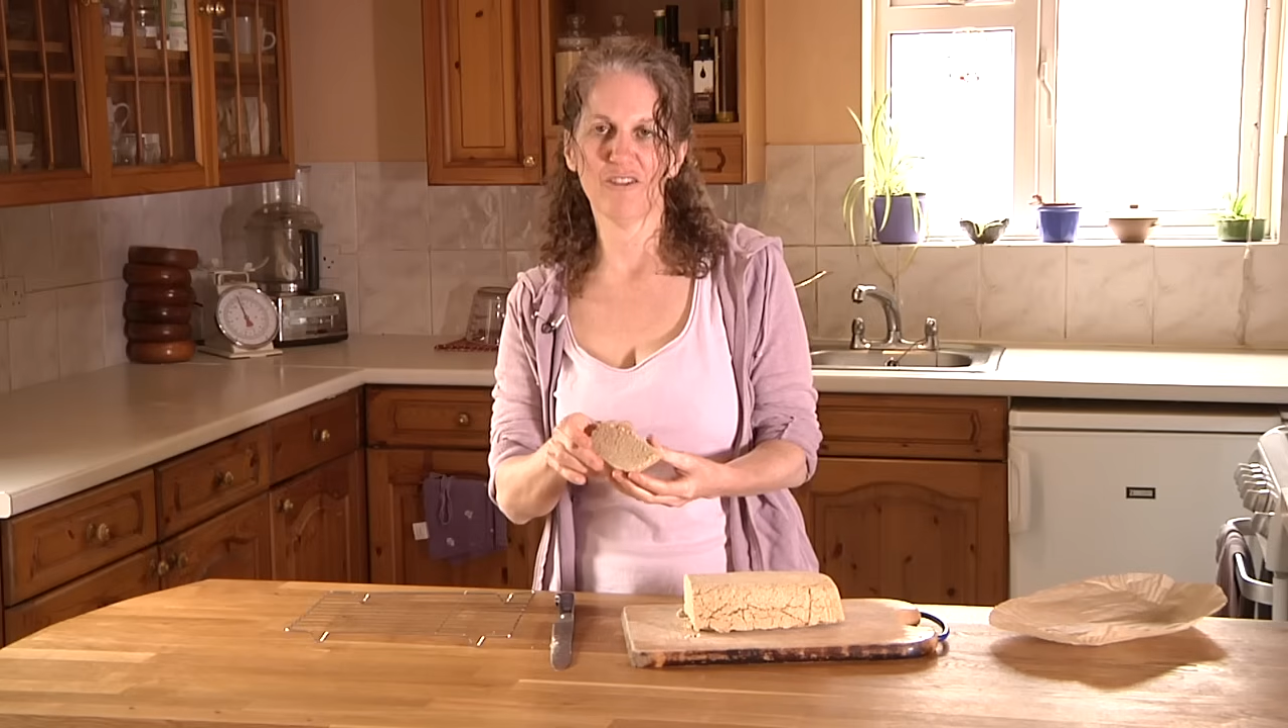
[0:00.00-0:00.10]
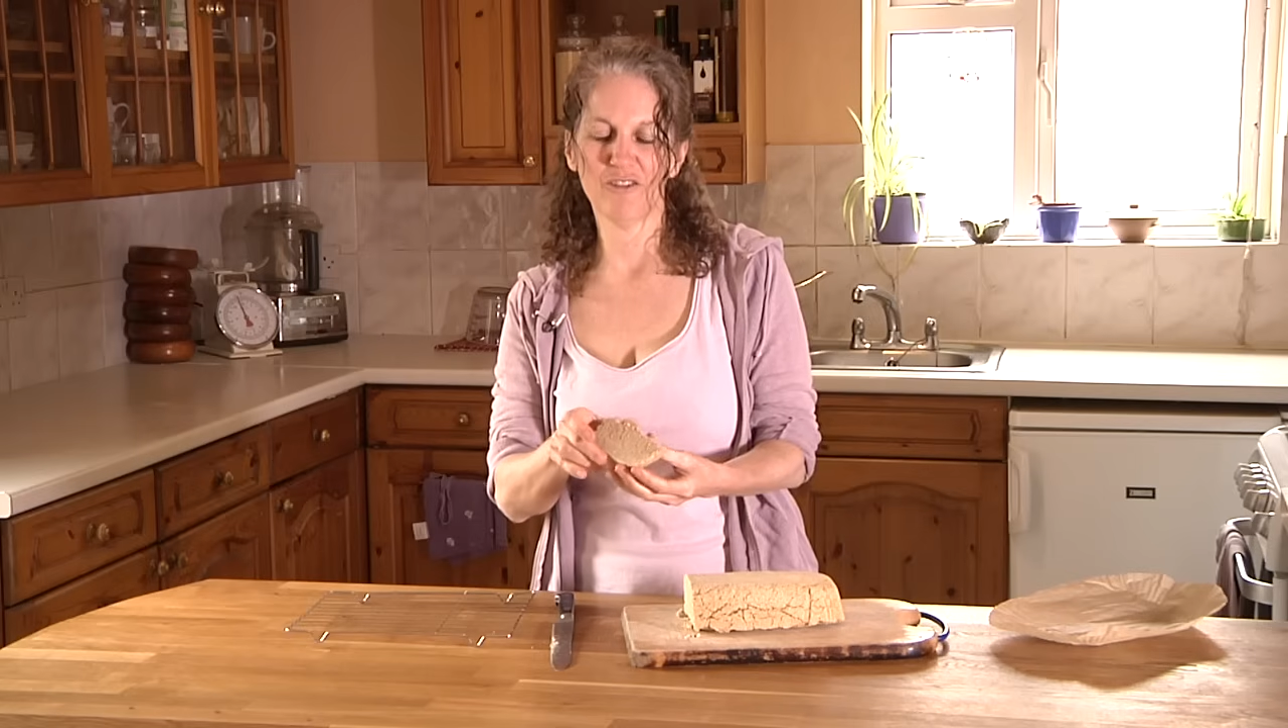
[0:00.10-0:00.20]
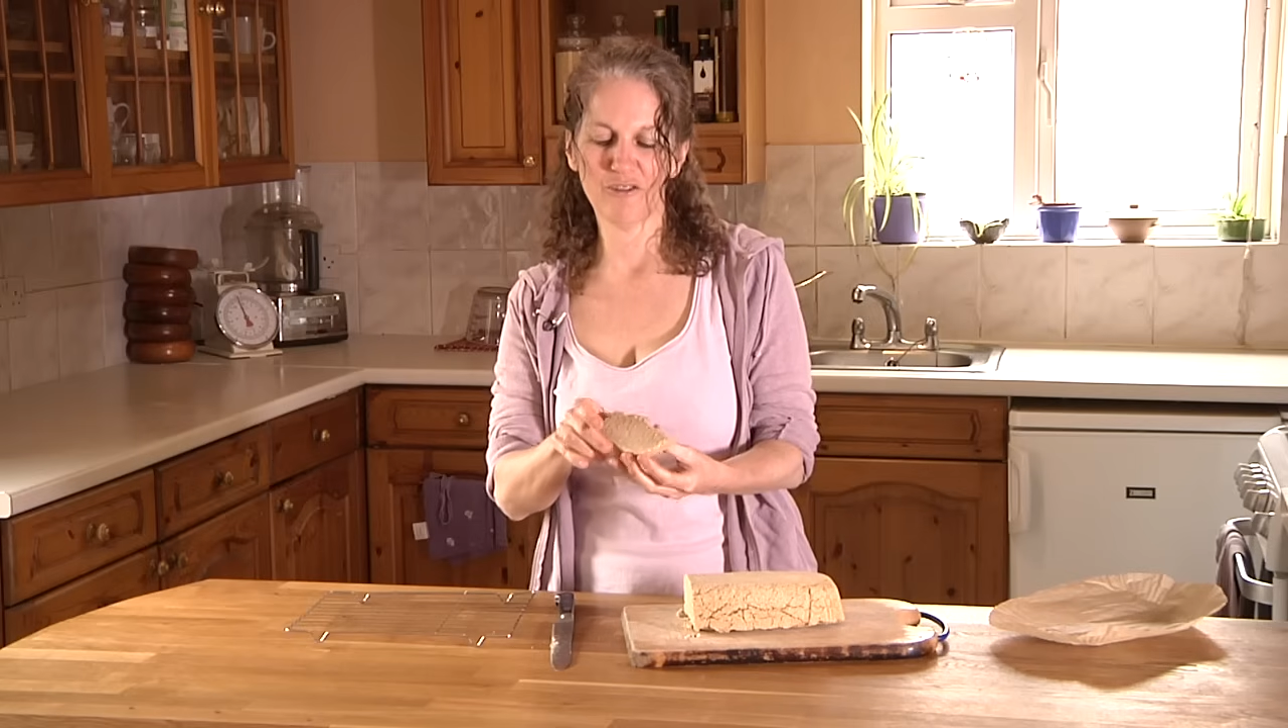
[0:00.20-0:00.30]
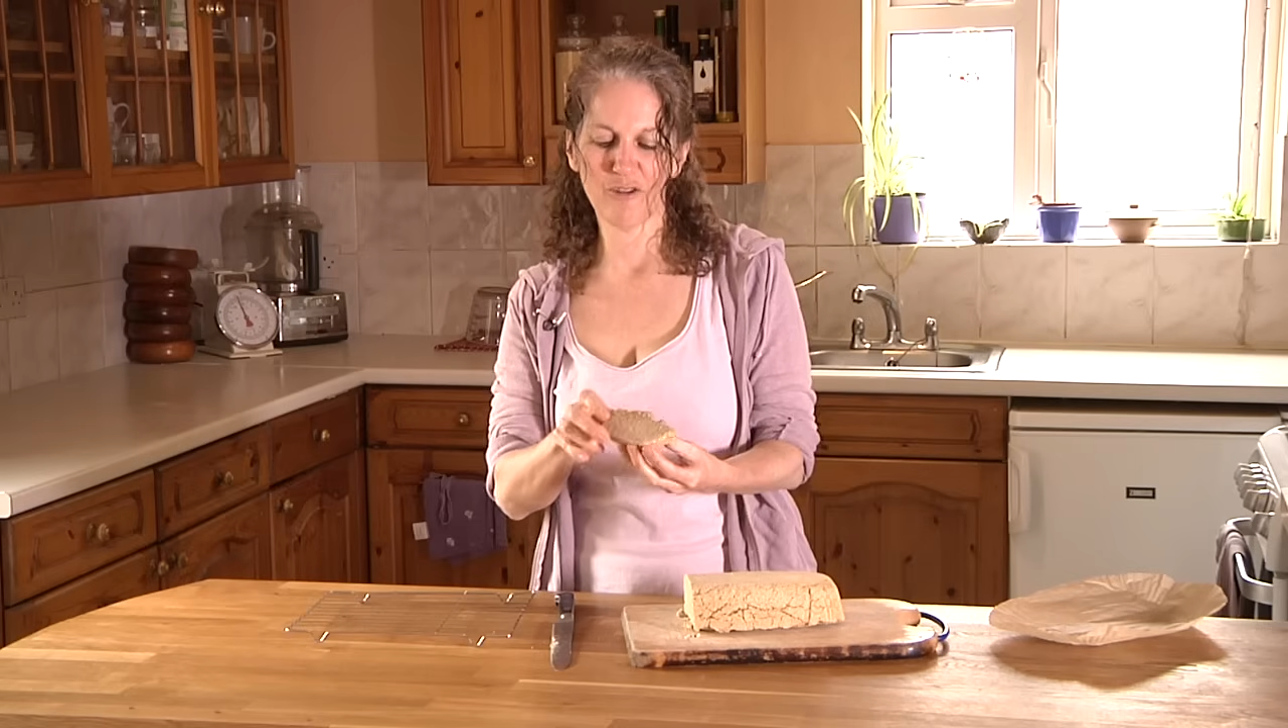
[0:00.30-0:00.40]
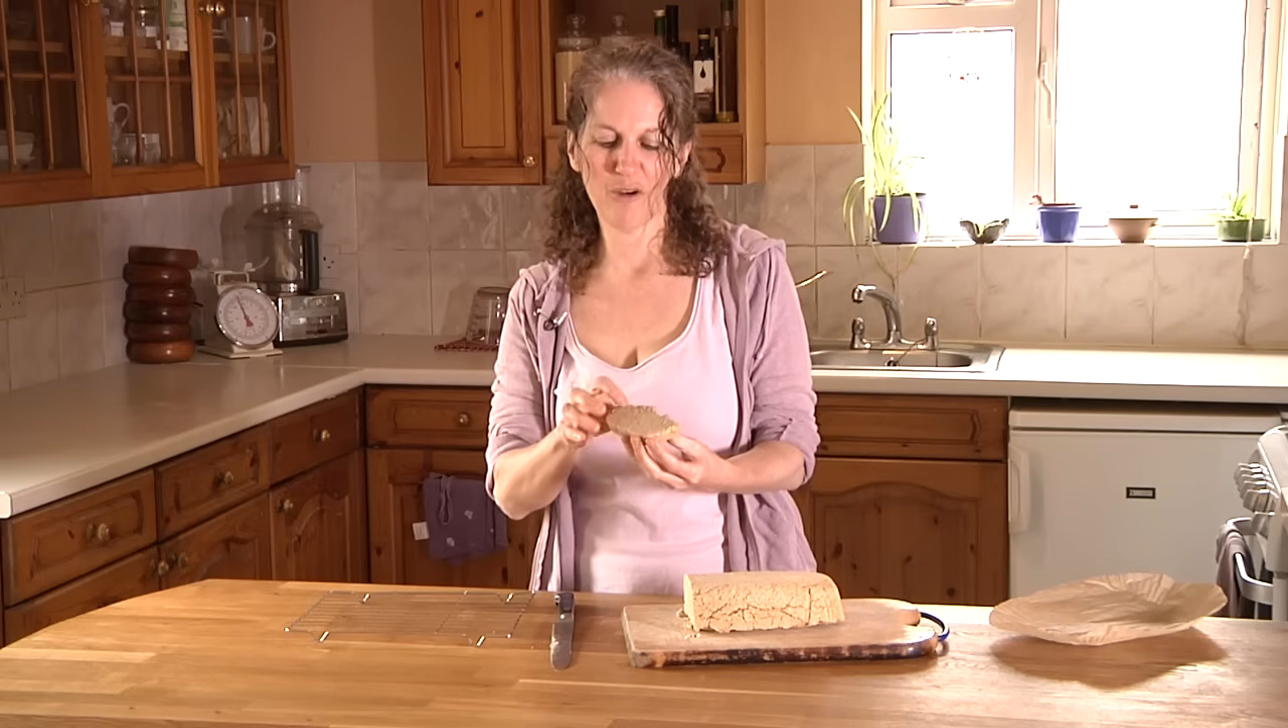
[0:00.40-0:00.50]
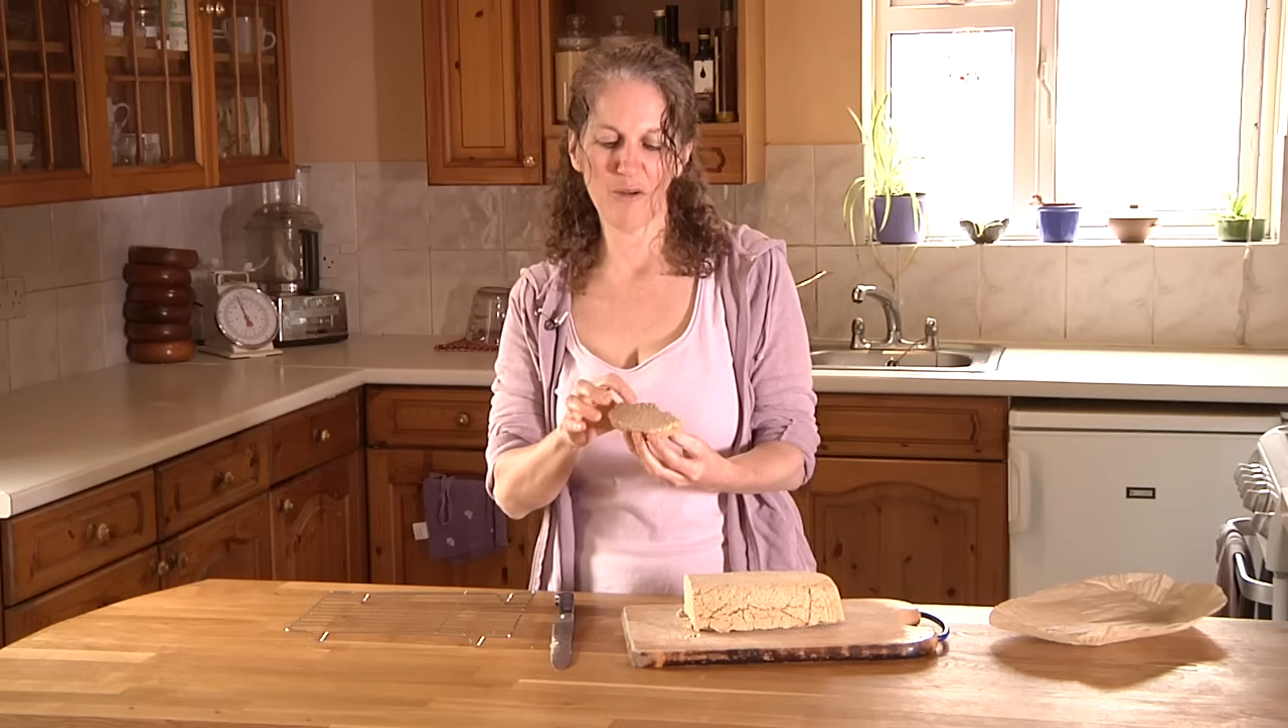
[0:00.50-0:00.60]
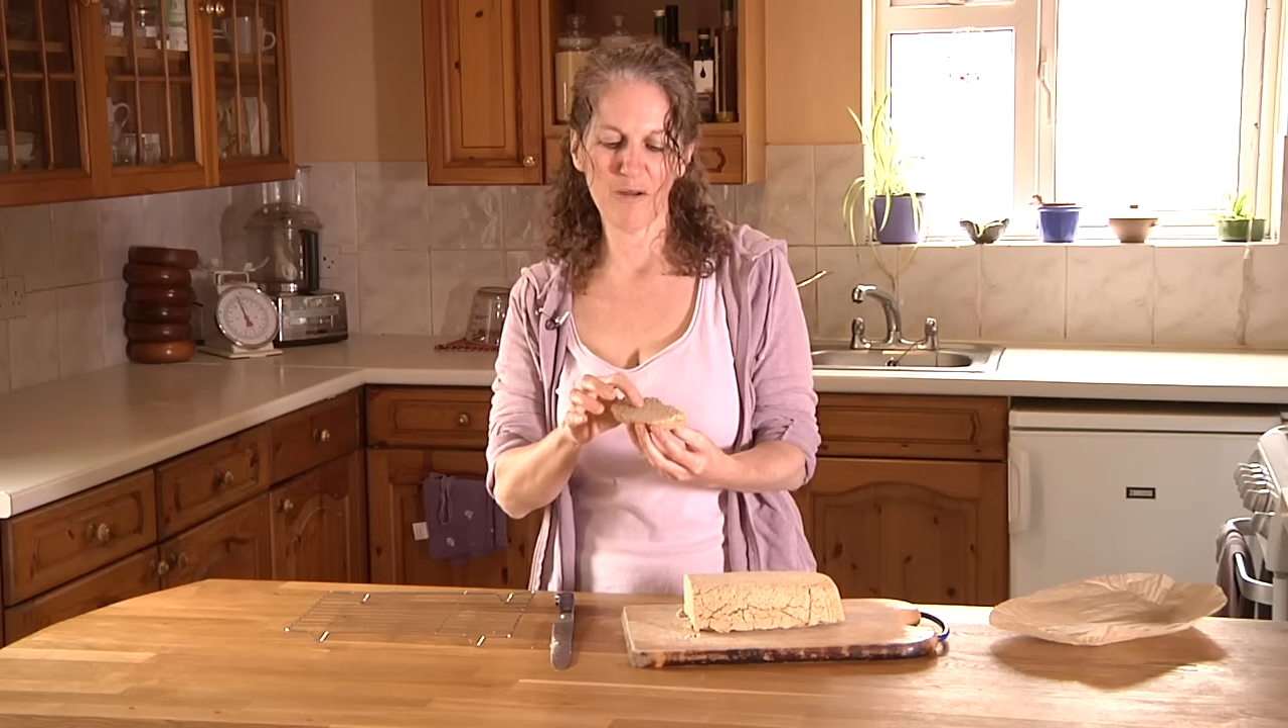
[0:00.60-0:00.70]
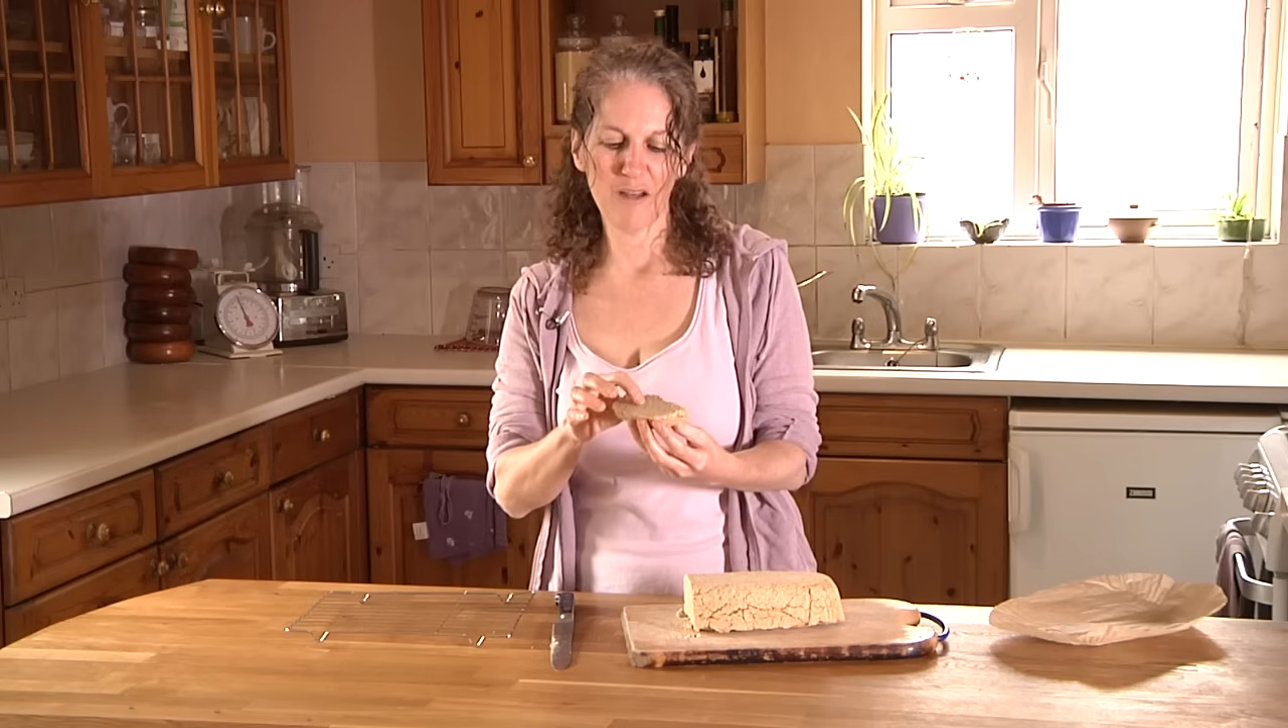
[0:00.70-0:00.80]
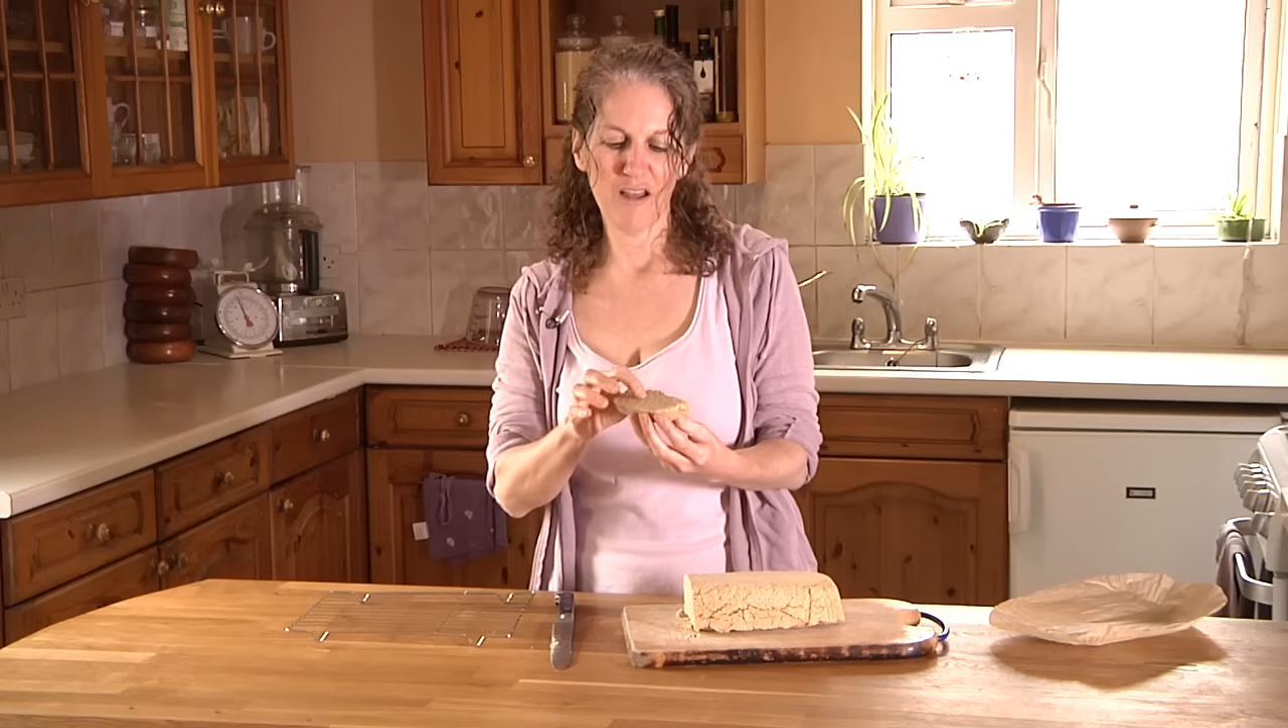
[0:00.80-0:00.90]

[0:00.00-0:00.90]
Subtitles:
on the top.